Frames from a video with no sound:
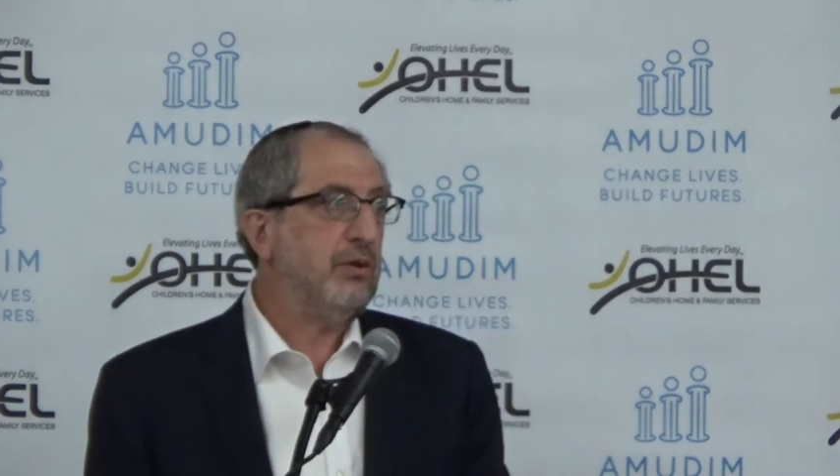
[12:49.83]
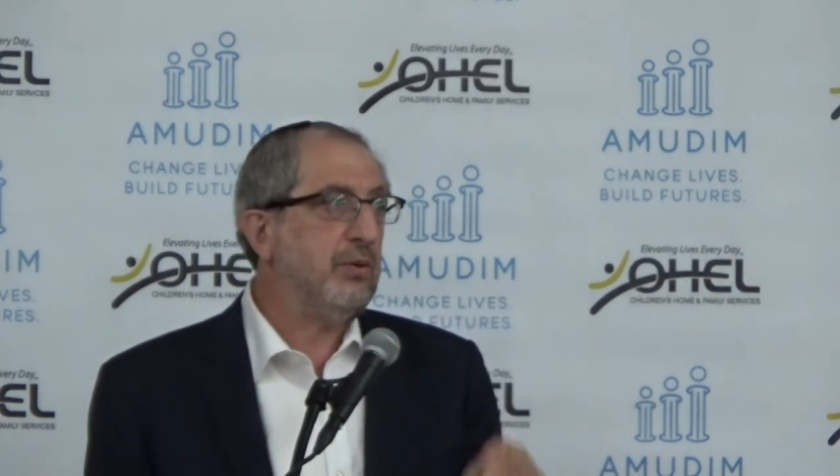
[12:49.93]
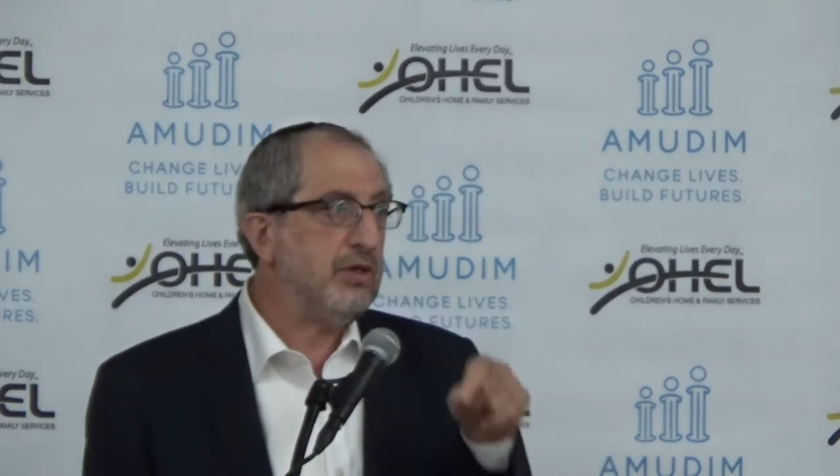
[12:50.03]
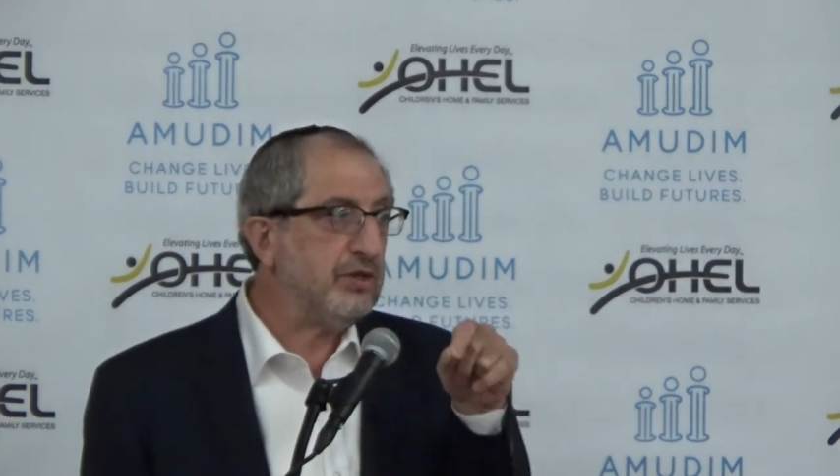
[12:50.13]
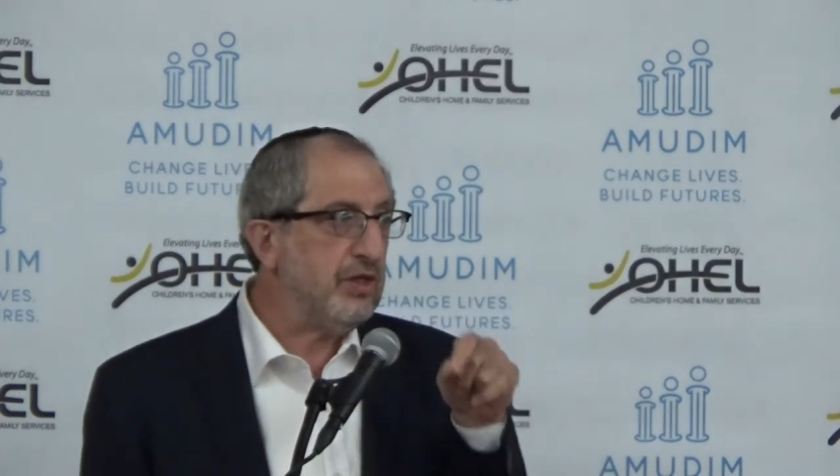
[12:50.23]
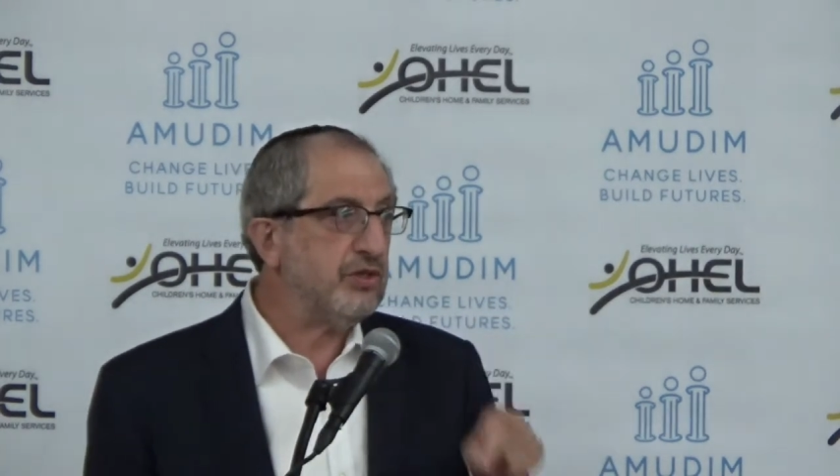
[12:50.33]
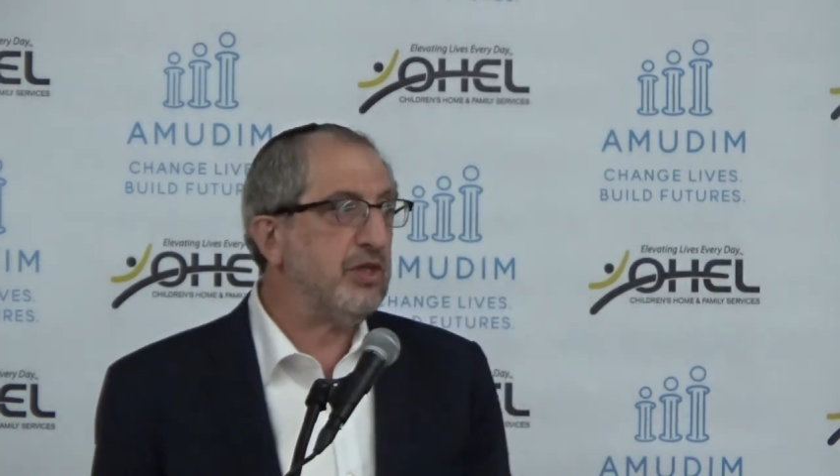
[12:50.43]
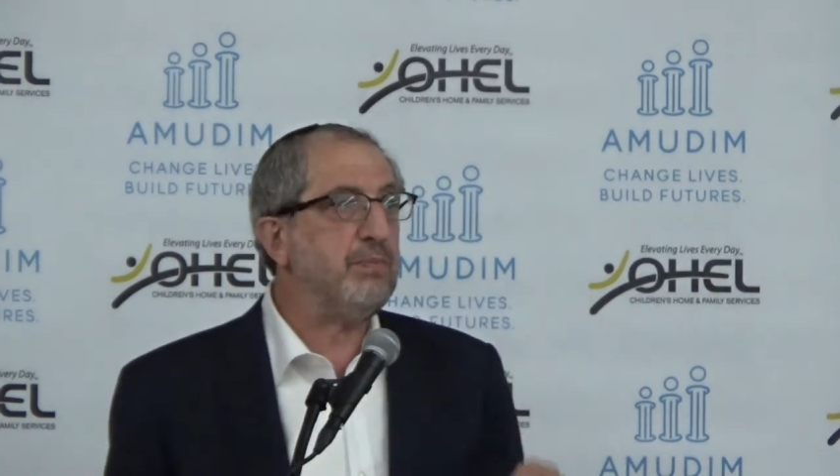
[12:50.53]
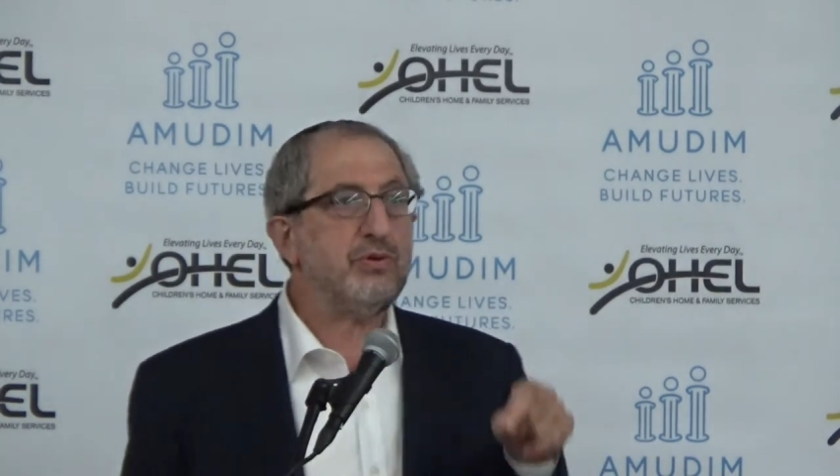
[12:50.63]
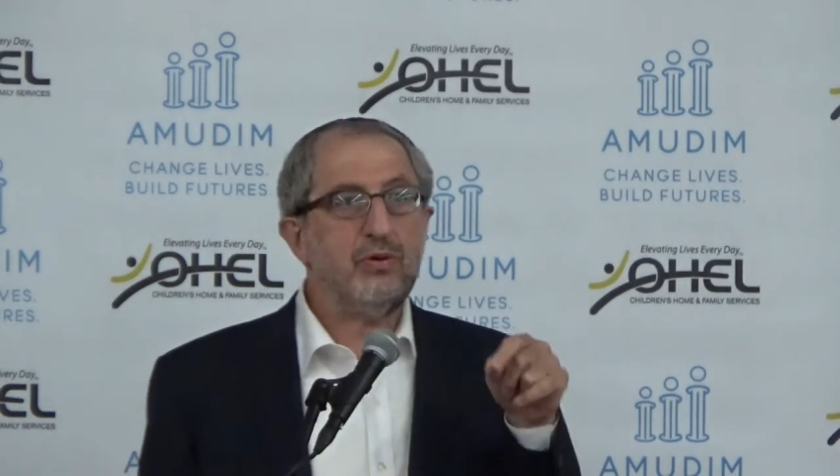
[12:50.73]
or is there
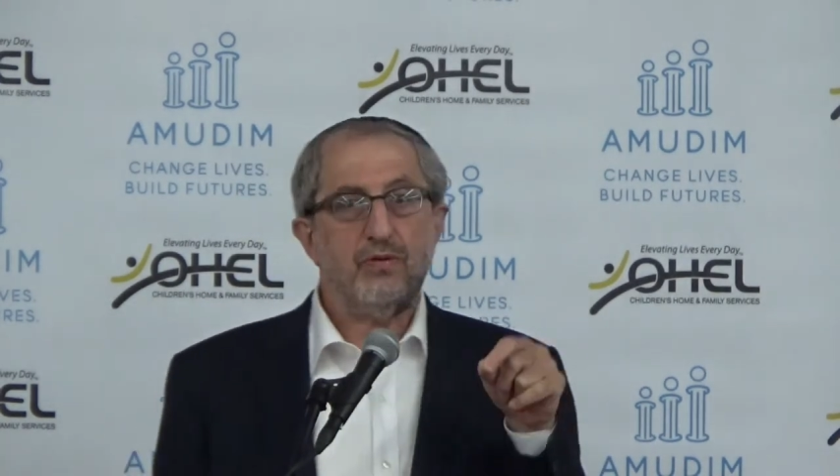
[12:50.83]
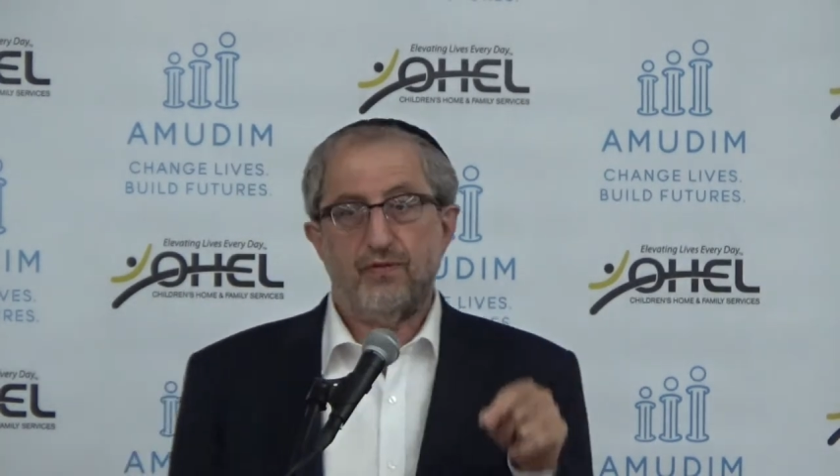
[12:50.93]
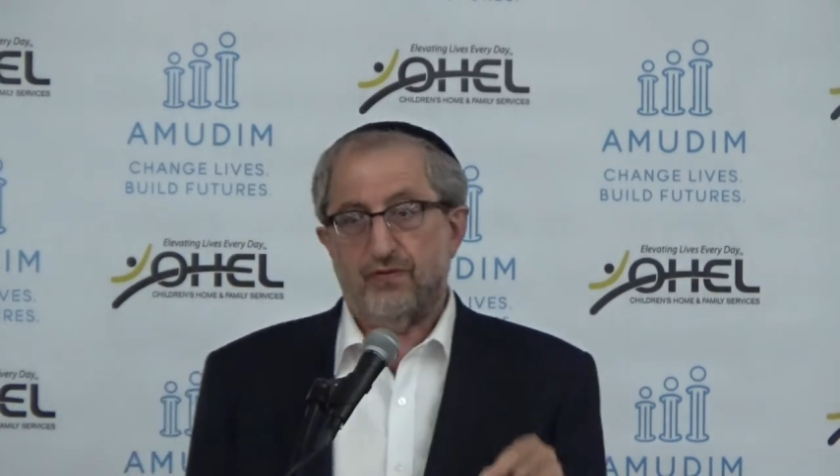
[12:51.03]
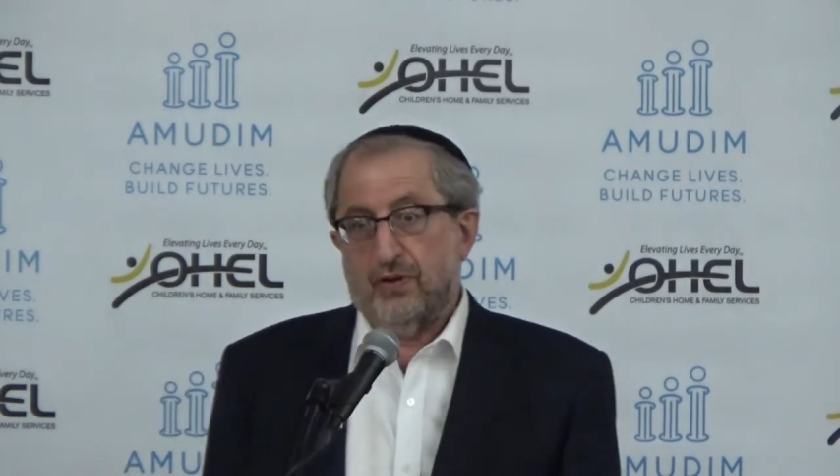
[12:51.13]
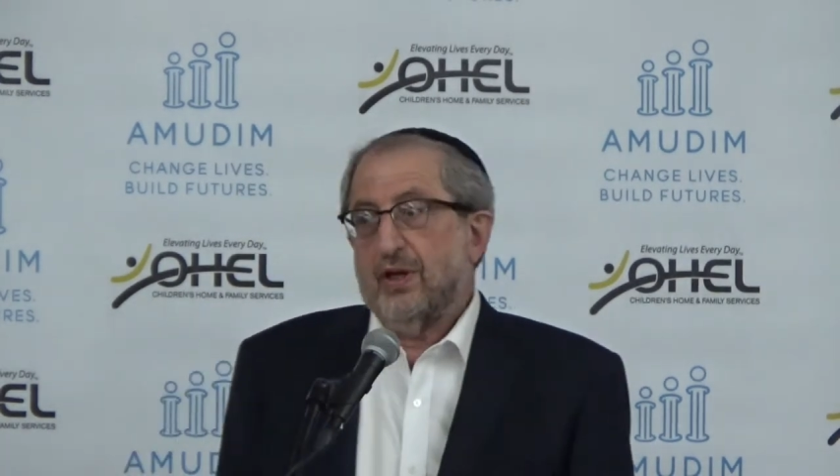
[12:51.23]
some sort of